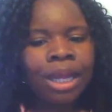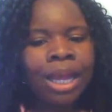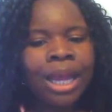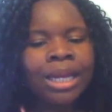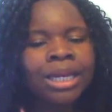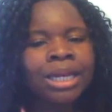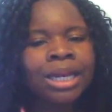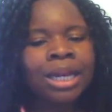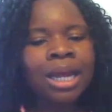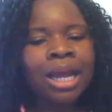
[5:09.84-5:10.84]

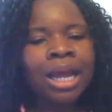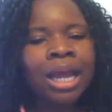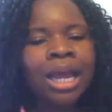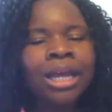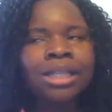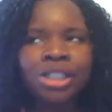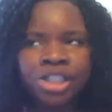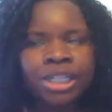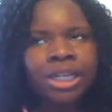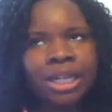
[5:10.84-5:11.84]
And the
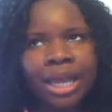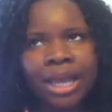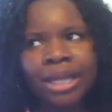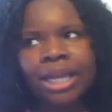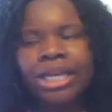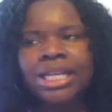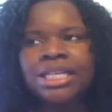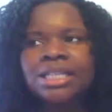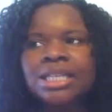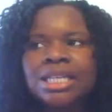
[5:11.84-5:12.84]
chicken and the egg, like,
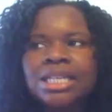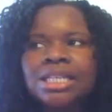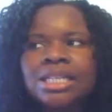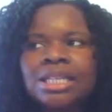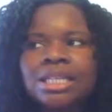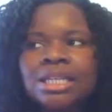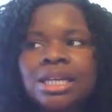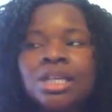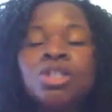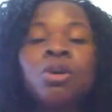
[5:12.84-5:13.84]
is this
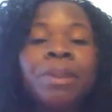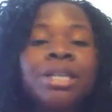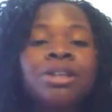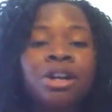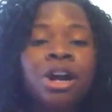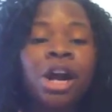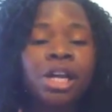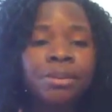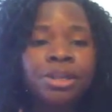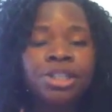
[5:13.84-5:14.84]
so? Based on her
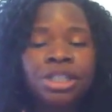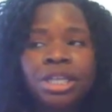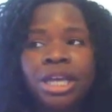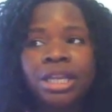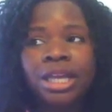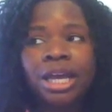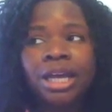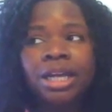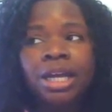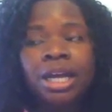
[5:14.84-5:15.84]
argument, she's saying
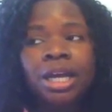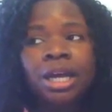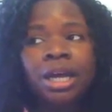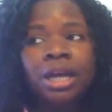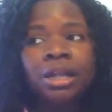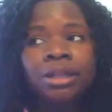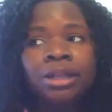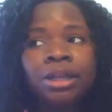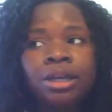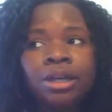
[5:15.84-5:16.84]
that
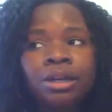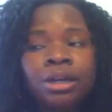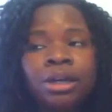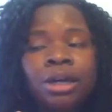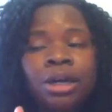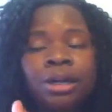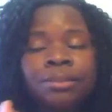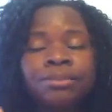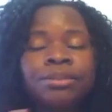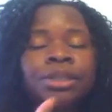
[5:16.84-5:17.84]
the
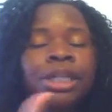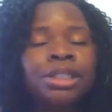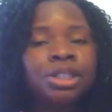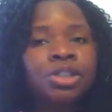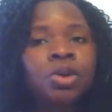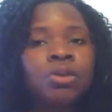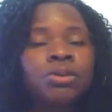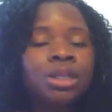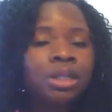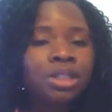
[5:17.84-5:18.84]

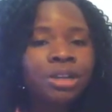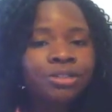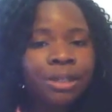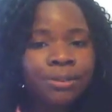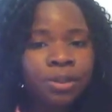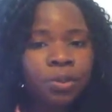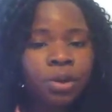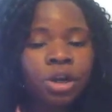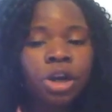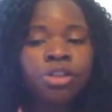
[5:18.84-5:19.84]
Interscopes and the Def Jams of the
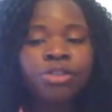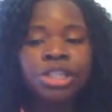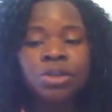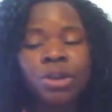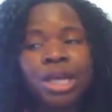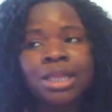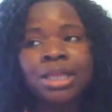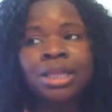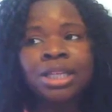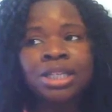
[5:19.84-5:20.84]
world are the reason why
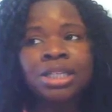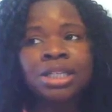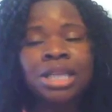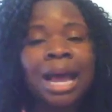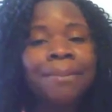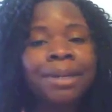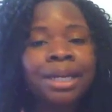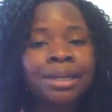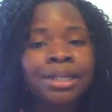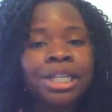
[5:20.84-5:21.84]
this is happening,
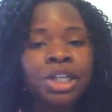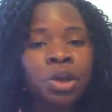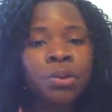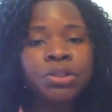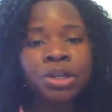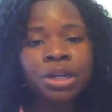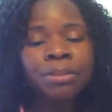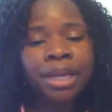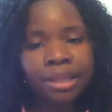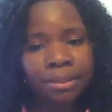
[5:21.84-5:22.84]
because they know it's going to
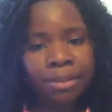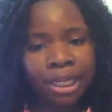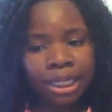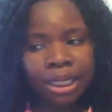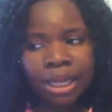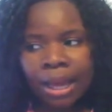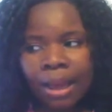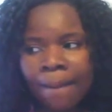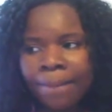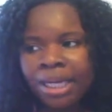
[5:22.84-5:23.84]
make them money.
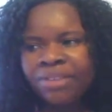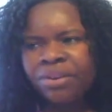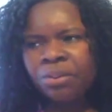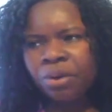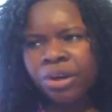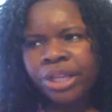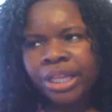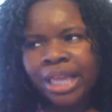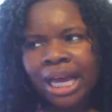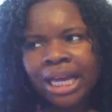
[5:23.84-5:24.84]
But even more than
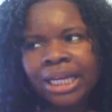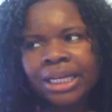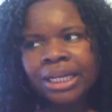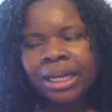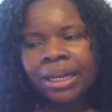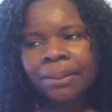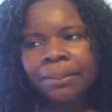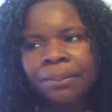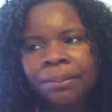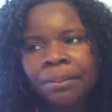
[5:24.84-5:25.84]
that,
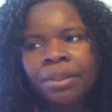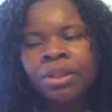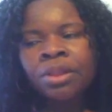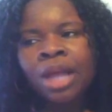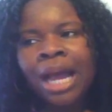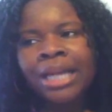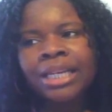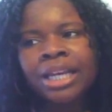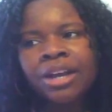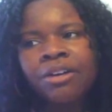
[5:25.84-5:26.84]
the
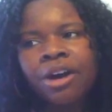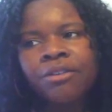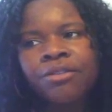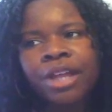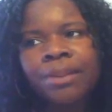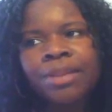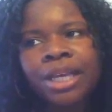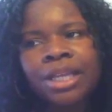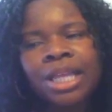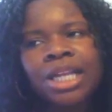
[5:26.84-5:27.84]
idea of them
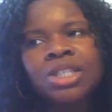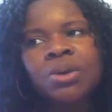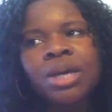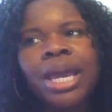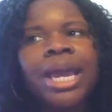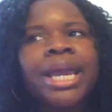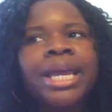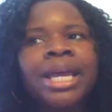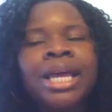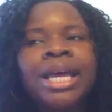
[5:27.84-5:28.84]
thinking that it's
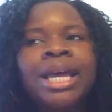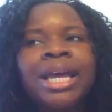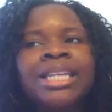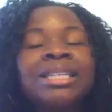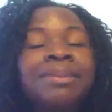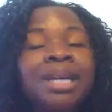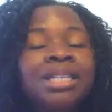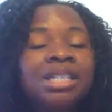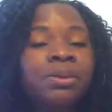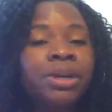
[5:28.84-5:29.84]
okay, is it
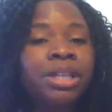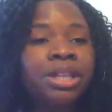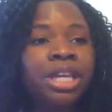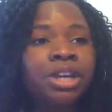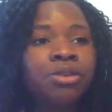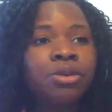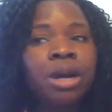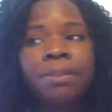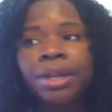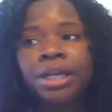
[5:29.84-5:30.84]
because of the way that they grew
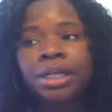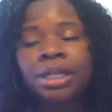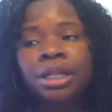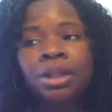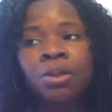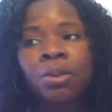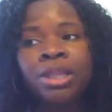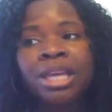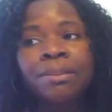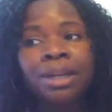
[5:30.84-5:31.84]
up and
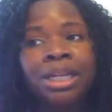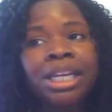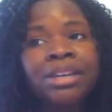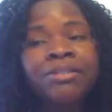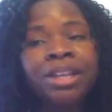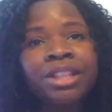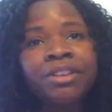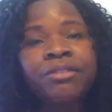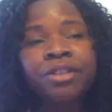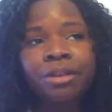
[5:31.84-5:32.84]
what they believe, and
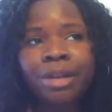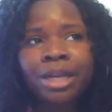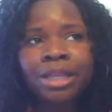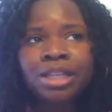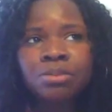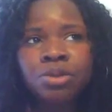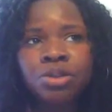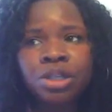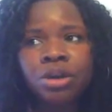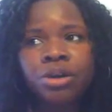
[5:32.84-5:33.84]
therefore they're making this
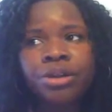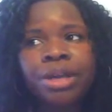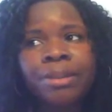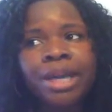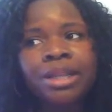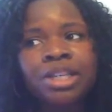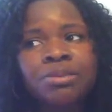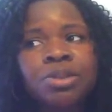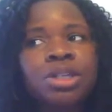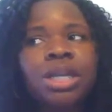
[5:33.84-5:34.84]
music, or are they making this
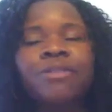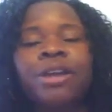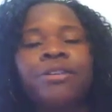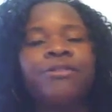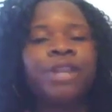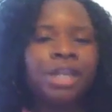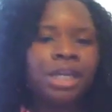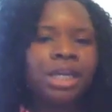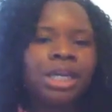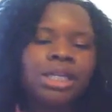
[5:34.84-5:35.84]
music and
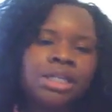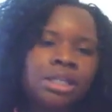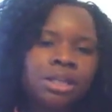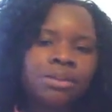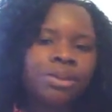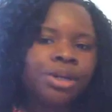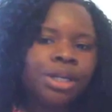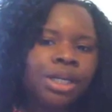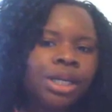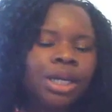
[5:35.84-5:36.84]
feeding it into the
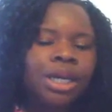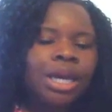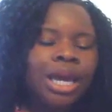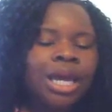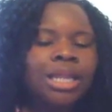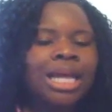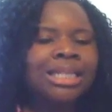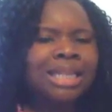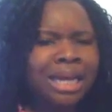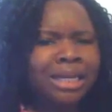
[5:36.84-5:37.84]
community? And
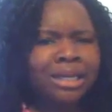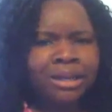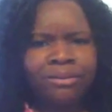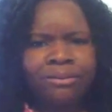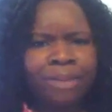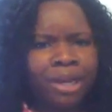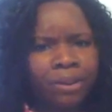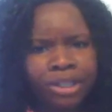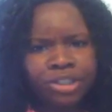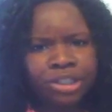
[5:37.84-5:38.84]
that's kind of my
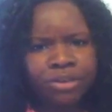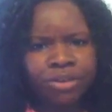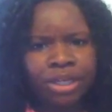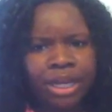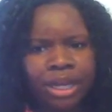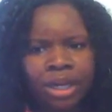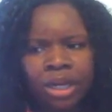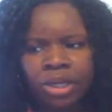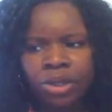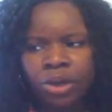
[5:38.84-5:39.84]
question of the
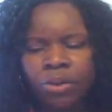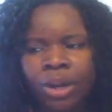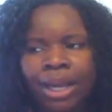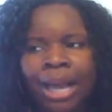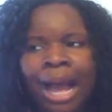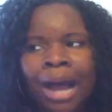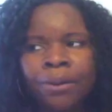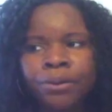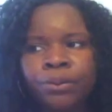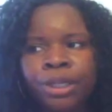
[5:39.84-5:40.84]
day. Like,
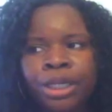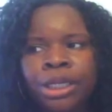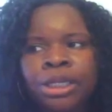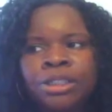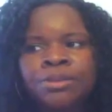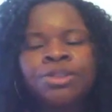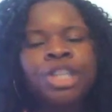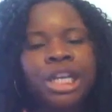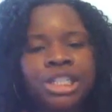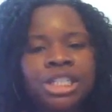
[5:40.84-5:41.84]
how do we
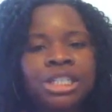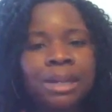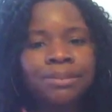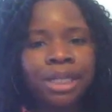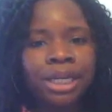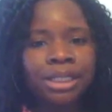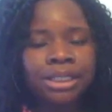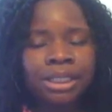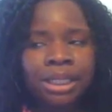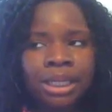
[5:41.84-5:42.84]
change the subject?